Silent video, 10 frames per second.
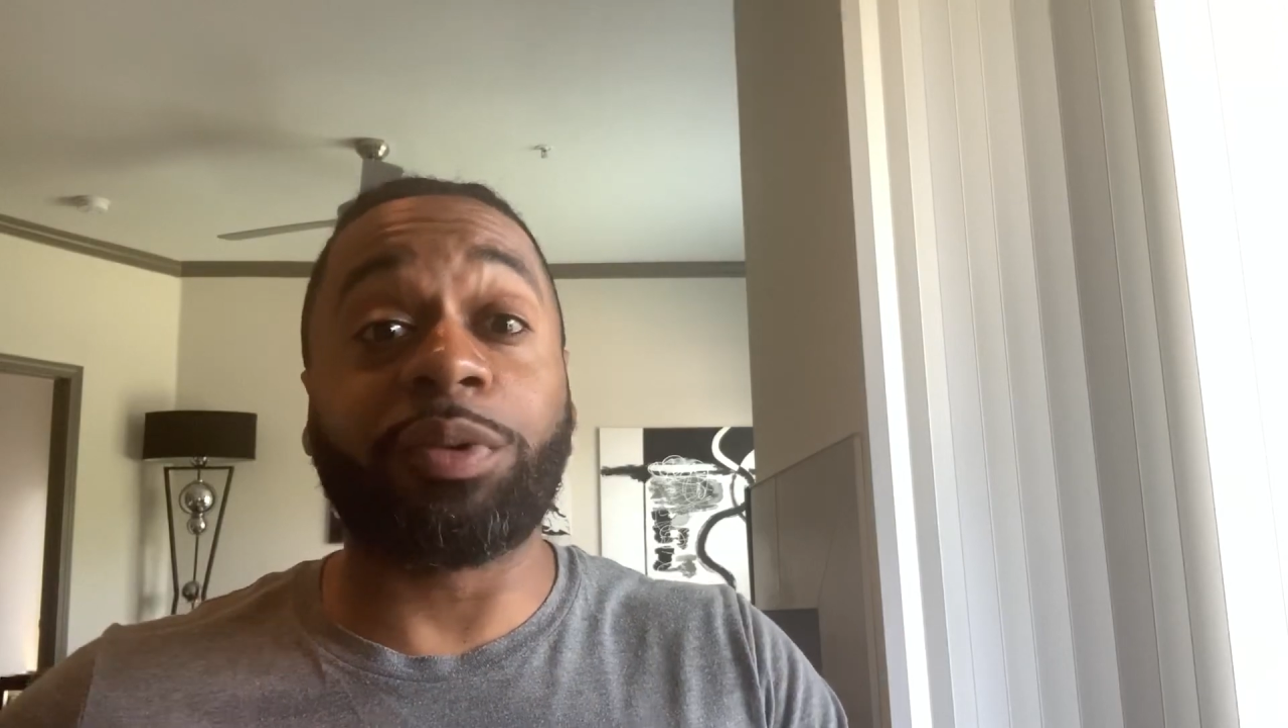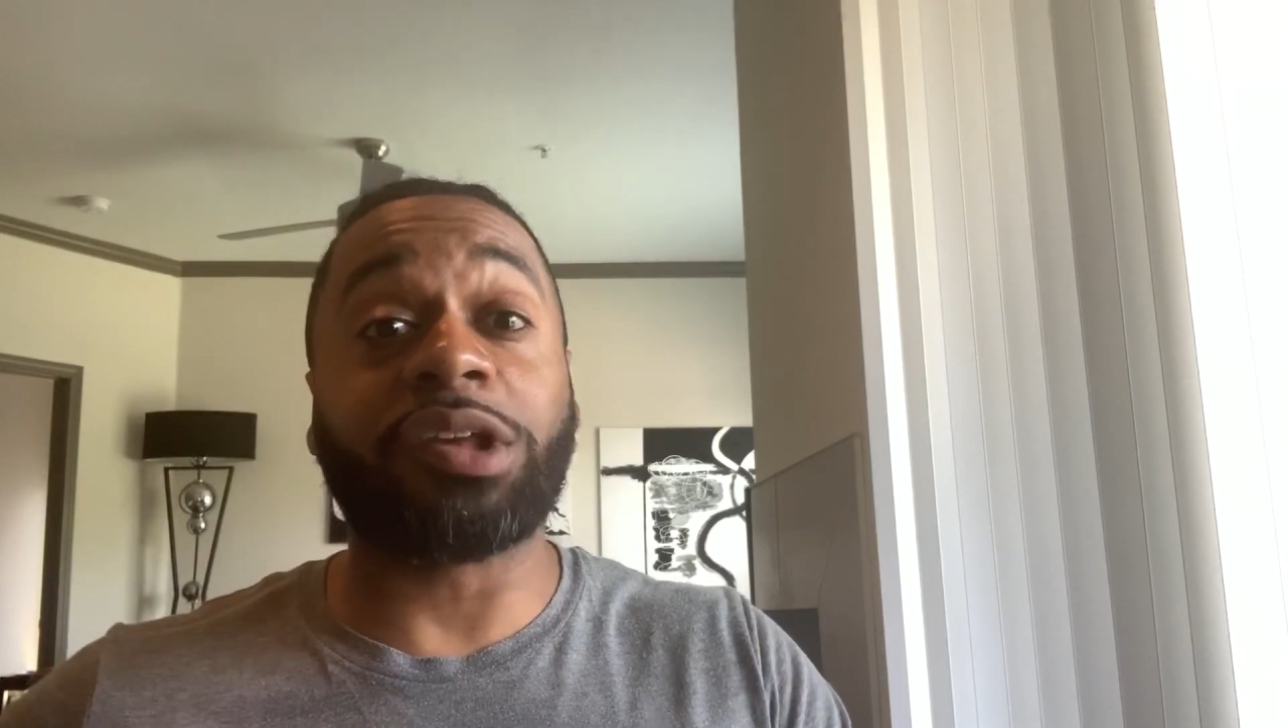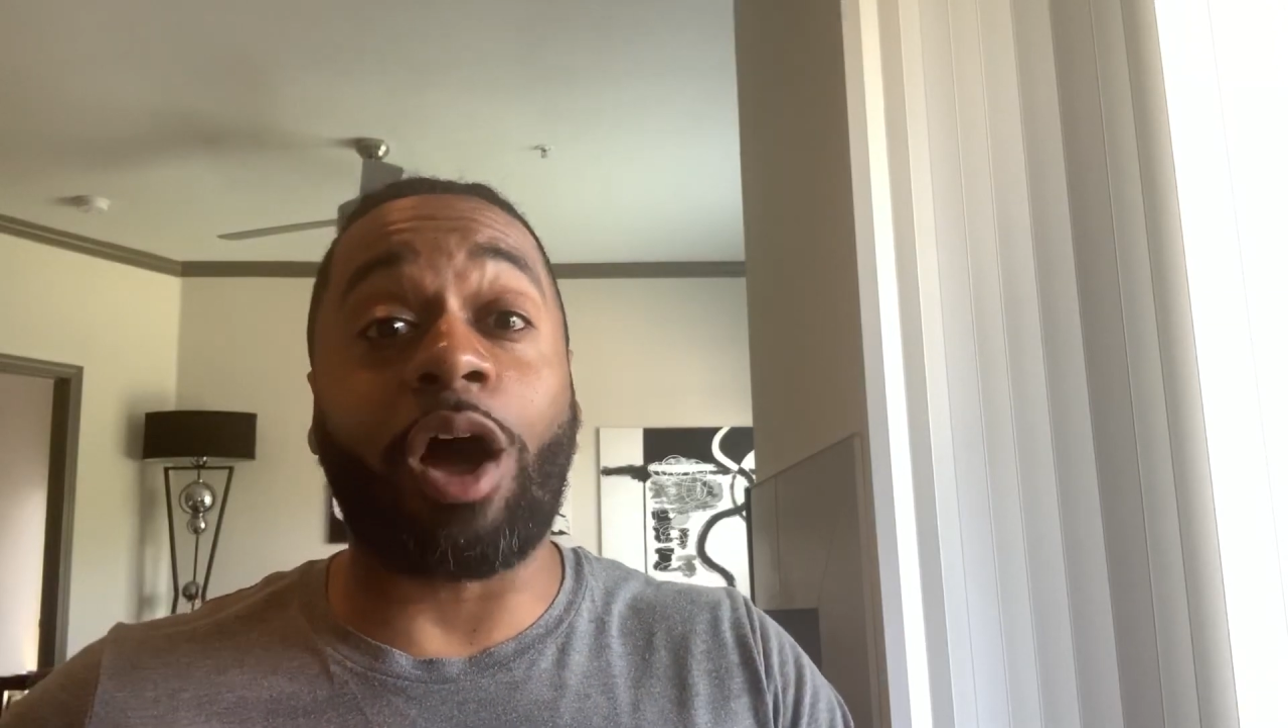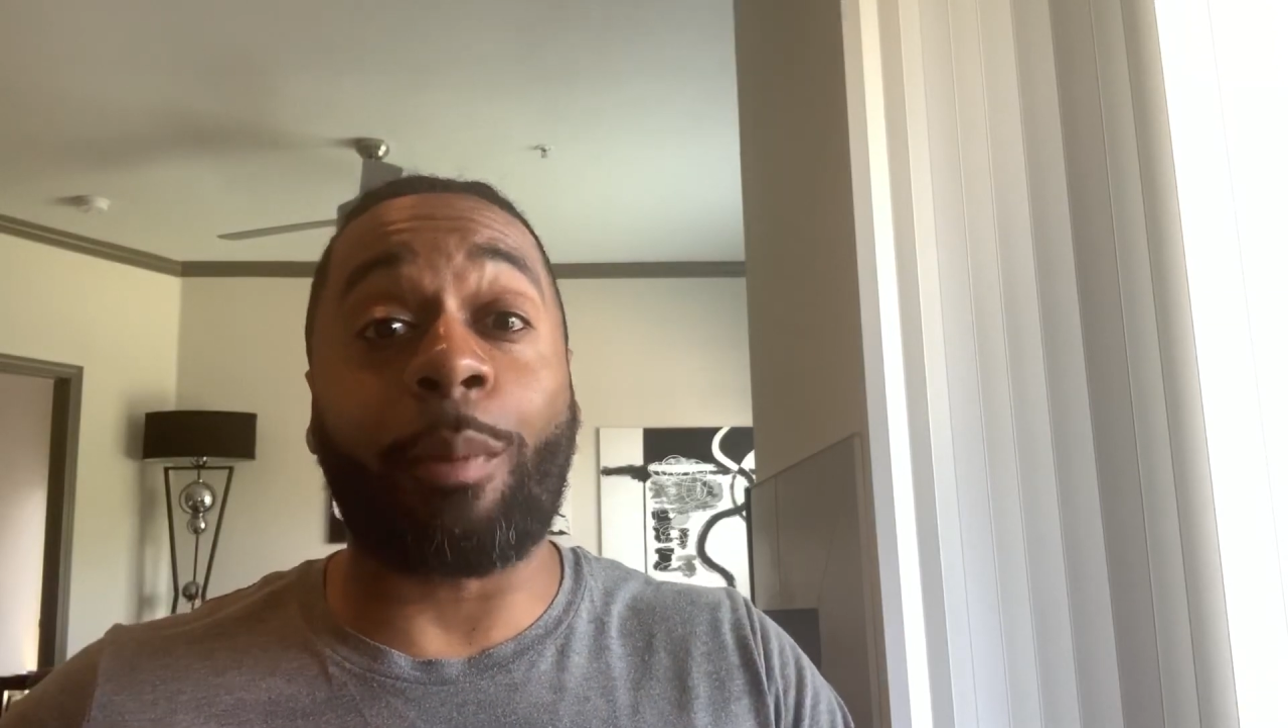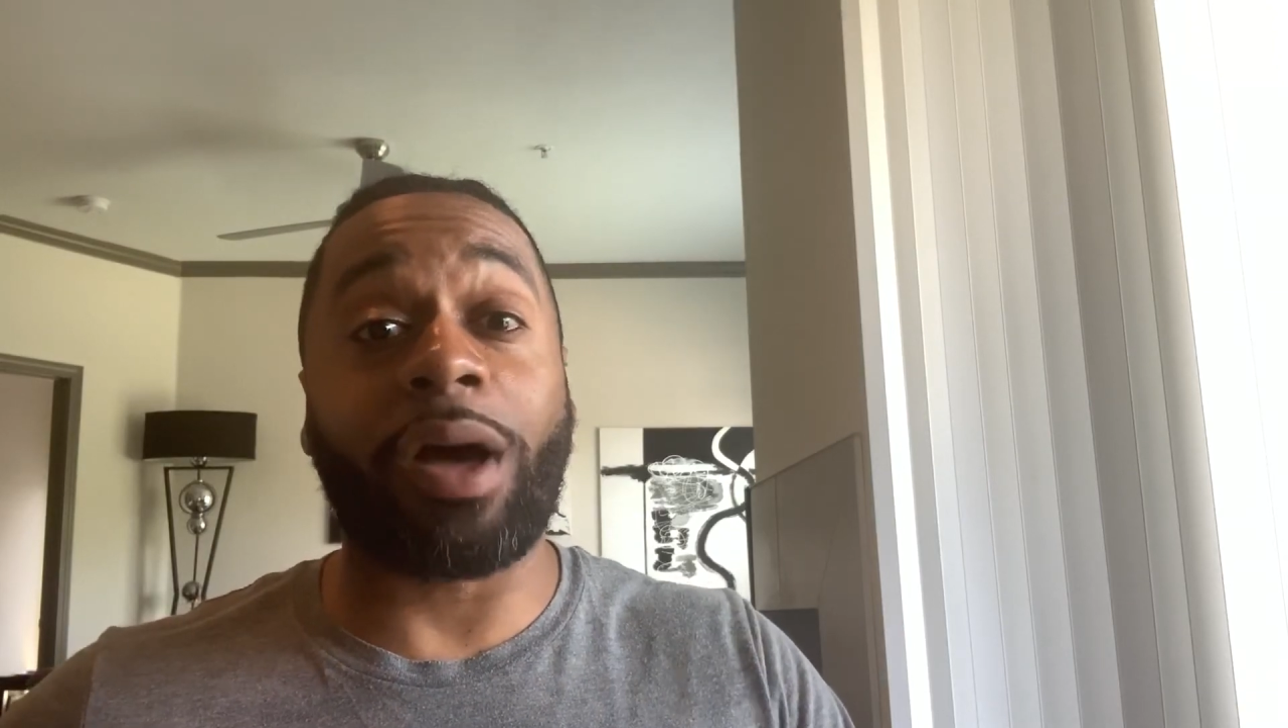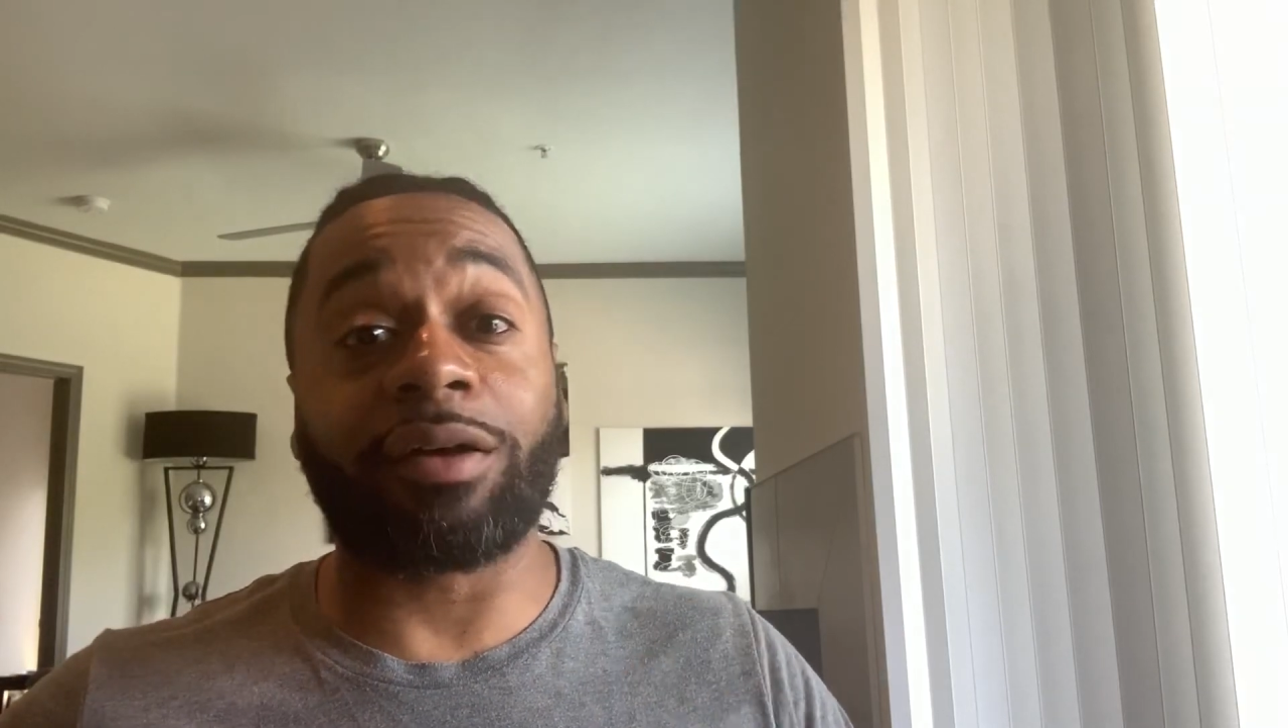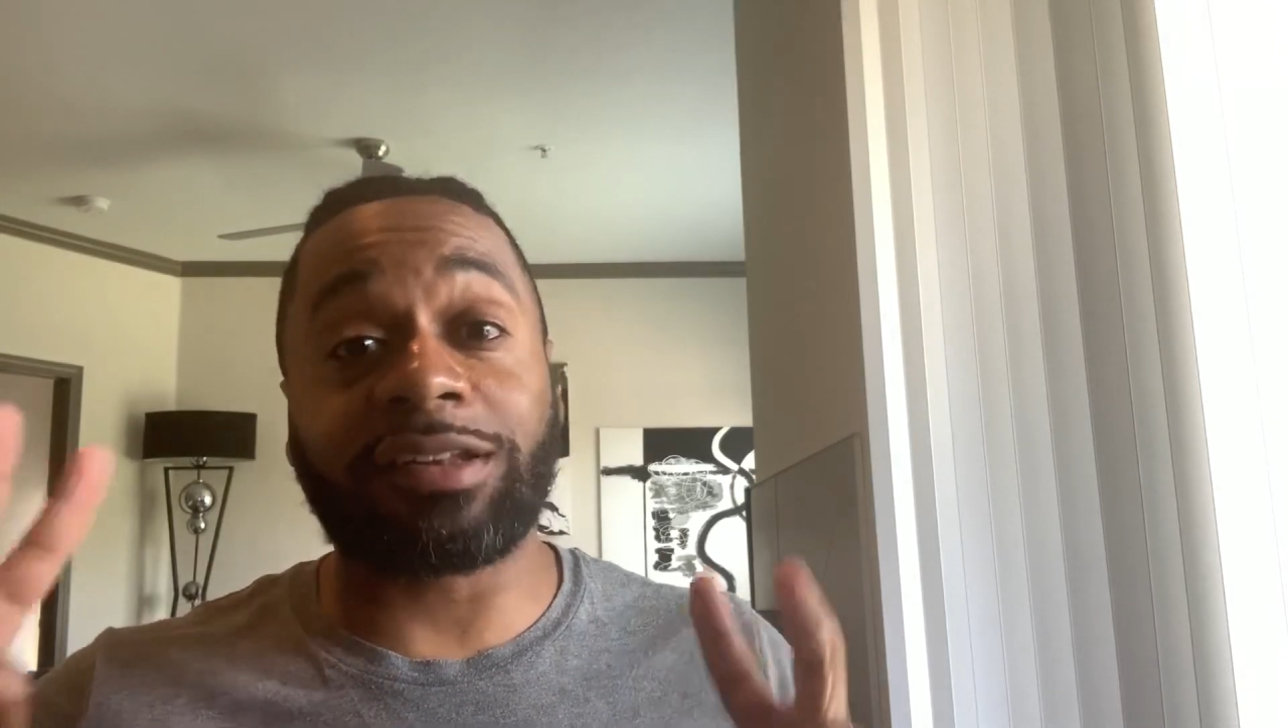we talk about